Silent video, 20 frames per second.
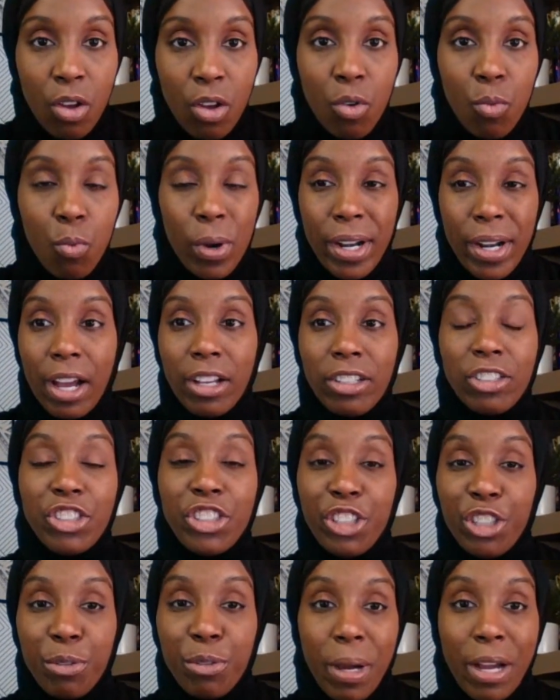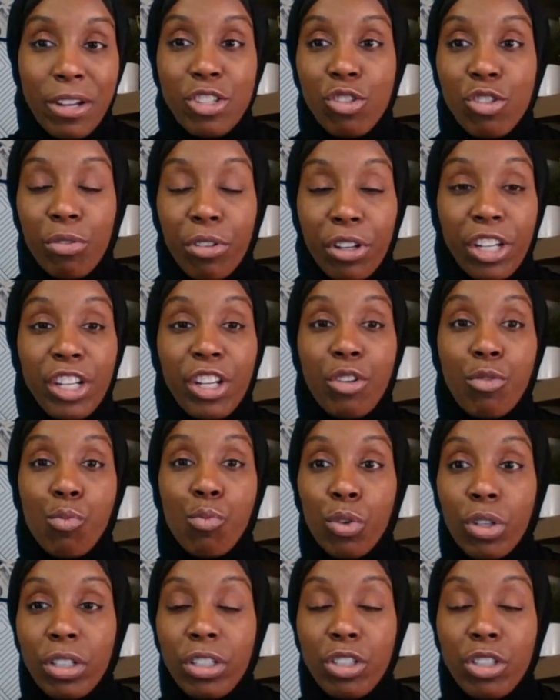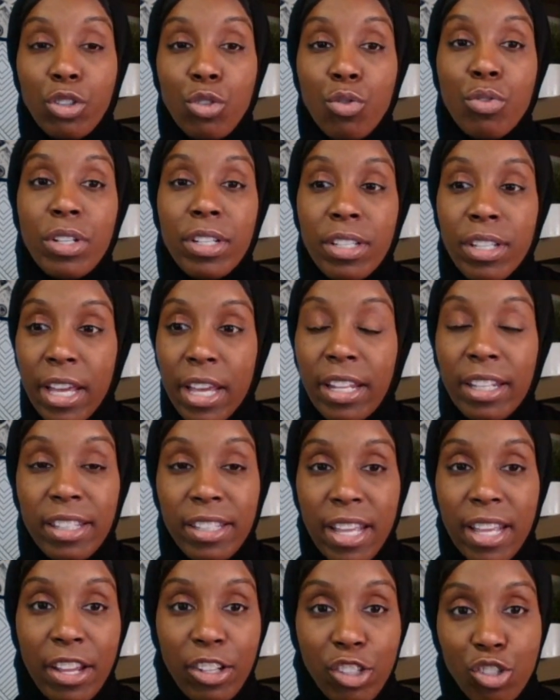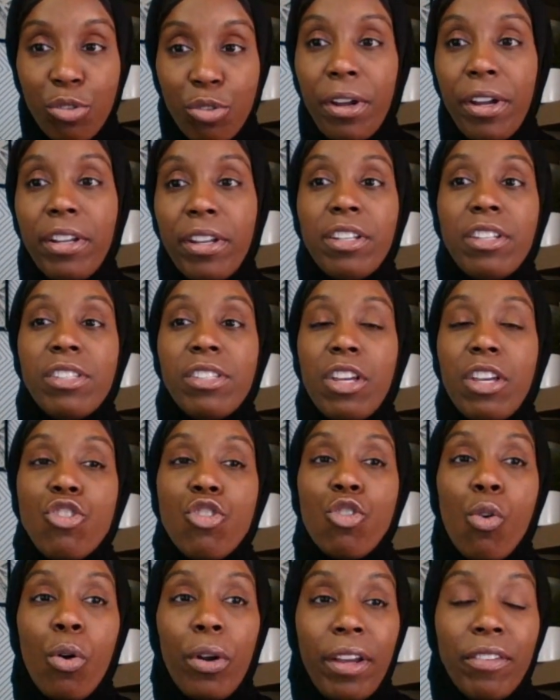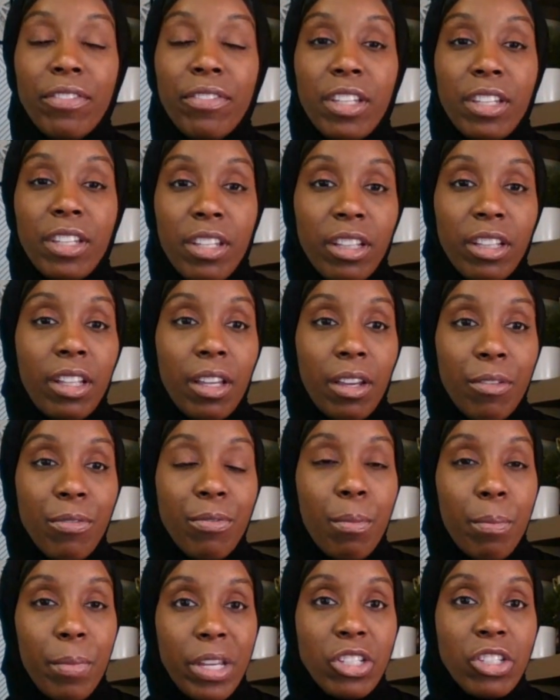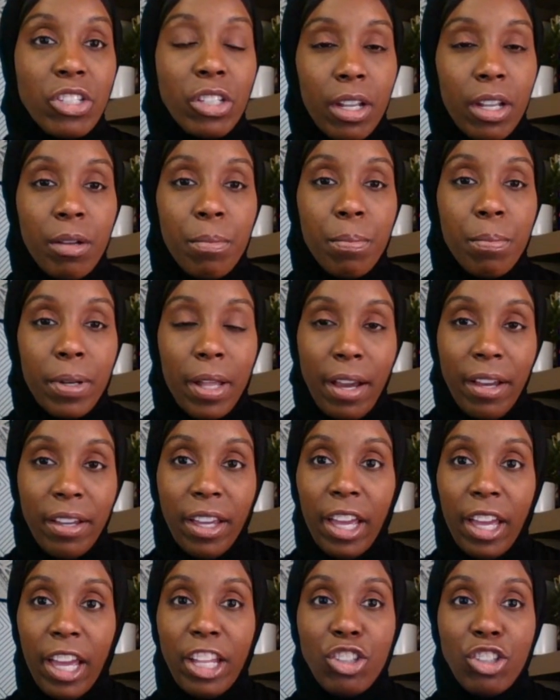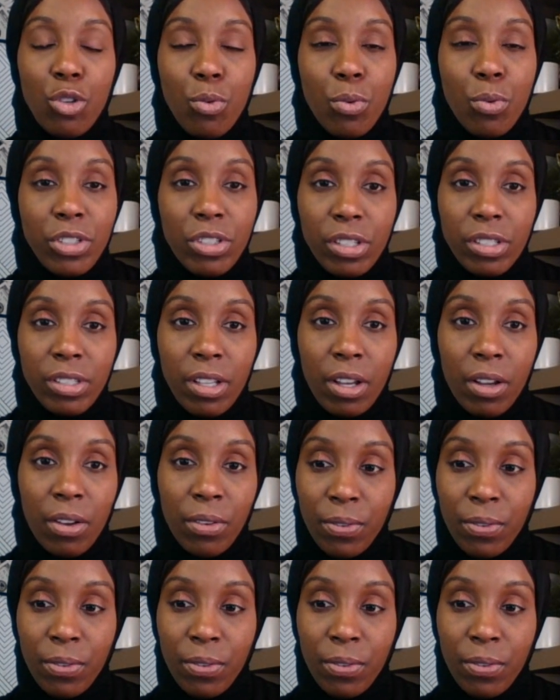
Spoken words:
when I share my screen and really do the in-depth trainings, and you're going to have to get the information and apply it and do it yourself.